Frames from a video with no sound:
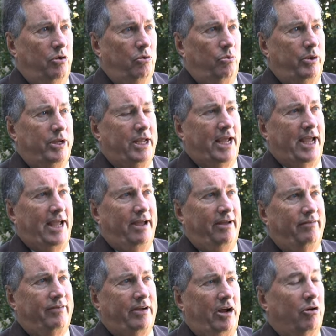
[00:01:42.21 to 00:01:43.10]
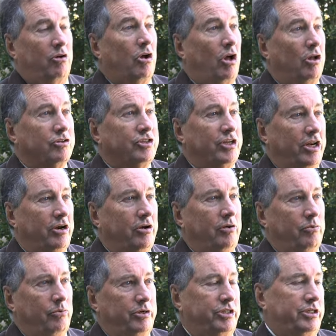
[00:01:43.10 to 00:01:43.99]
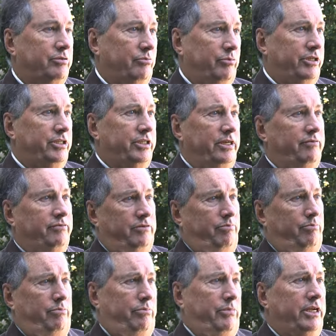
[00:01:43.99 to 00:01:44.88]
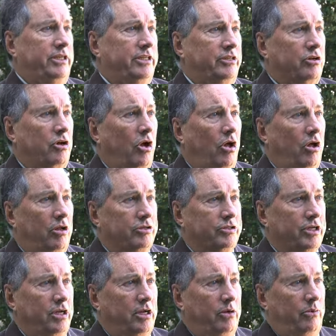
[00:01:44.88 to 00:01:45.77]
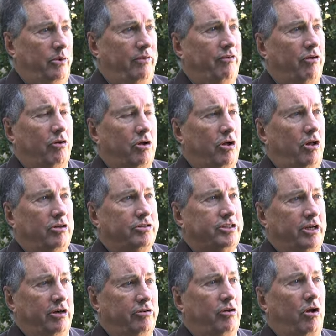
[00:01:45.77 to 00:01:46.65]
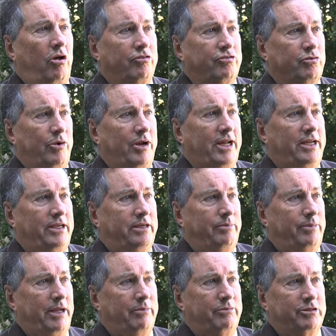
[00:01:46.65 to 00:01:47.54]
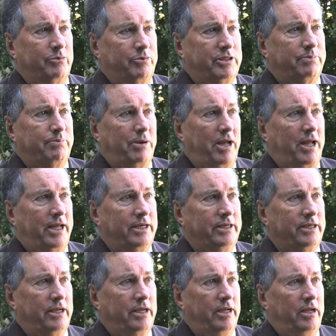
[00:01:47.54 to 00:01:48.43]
We have our call center, which receives millions of calls. We have our call center all trained to be able to respond.